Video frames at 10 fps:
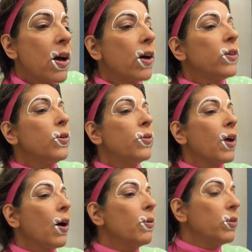I
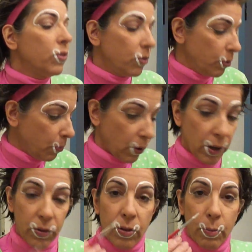always use a brush.